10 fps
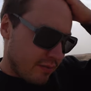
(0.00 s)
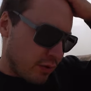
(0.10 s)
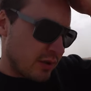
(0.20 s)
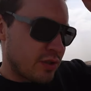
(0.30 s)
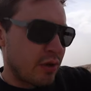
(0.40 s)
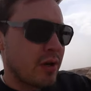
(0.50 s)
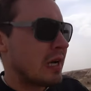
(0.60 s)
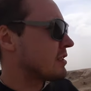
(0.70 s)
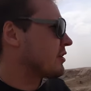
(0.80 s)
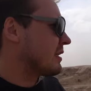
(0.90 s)
for
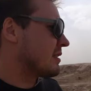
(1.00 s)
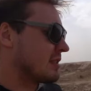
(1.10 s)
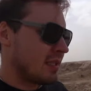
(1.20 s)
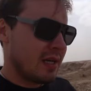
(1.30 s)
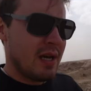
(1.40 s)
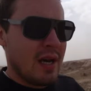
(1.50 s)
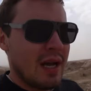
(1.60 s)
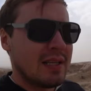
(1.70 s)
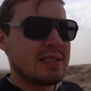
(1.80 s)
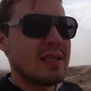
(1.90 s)
Zoroastrians
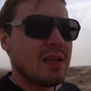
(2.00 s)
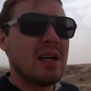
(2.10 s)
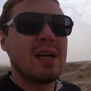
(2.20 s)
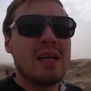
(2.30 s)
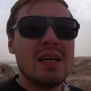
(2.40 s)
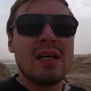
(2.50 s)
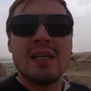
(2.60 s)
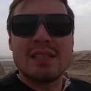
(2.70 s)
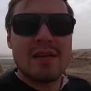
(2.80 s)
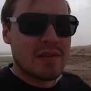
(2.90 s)
until
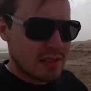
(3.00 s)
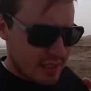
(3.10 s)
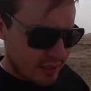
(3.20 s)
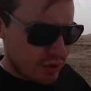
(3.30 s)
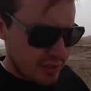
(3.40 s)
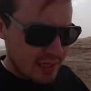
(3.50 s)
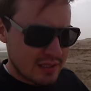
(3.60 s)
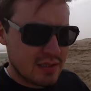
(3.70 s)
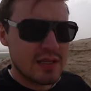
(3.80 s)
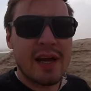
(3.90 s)
7th century,
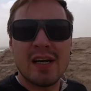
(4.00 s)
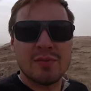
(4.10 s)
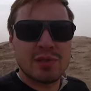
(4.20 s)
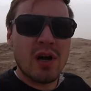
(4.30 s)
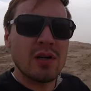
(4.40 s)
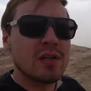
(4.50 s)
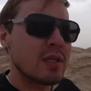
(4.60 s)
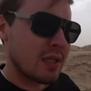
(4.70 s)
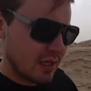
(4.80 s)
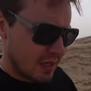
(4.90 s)
until the Arabs
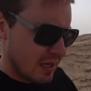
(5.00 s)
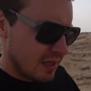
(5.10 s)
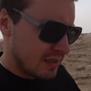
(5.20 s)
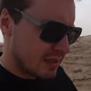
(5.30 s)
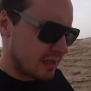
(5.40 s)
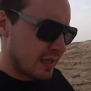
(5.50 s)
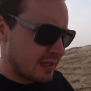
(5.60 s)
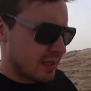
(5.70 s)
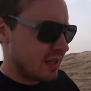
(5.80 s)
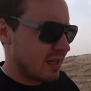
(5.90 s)
conquered this
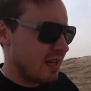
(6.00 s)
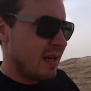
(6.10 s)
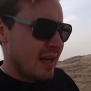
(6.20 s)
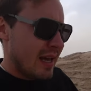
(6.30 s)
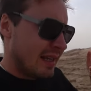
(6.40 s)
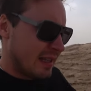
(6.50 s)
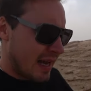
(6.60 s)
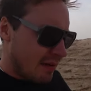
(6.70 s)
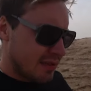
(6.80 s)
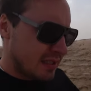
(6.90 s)
land. And then
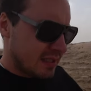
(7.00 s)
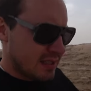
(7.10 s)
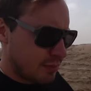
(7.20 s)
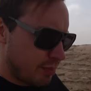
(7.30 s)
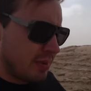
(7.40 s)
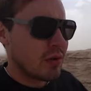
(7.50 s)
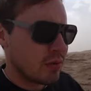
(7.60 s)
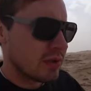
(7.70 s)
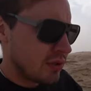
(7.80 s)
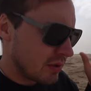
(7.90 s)
after this, it
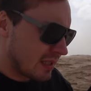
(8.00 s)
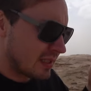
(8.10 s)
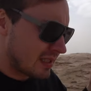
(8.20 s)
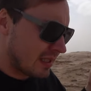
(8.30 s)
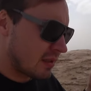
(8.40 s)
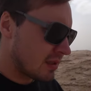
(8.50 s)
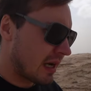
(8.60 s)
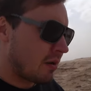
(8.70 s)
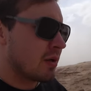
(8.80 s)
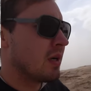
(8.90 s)
was used as a signal
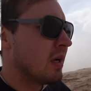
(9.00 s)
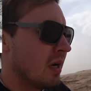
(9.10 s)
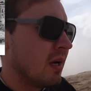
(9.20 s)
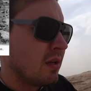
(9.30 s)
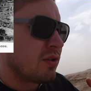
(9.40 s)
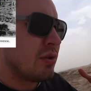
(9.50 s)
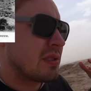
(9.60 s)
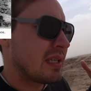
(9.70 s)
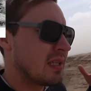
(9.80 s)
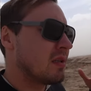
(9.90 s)
tower to
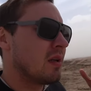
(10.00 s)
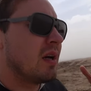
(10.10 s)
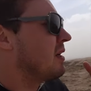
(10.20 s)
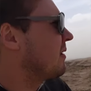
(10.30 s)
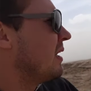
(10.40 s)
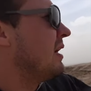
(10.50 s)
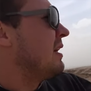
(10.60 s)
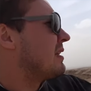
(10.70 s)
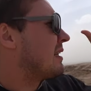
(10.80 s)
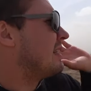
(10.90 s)
signal
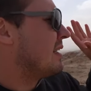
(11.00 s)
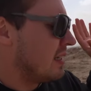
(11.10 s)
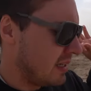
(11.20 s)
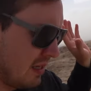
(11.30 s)
that the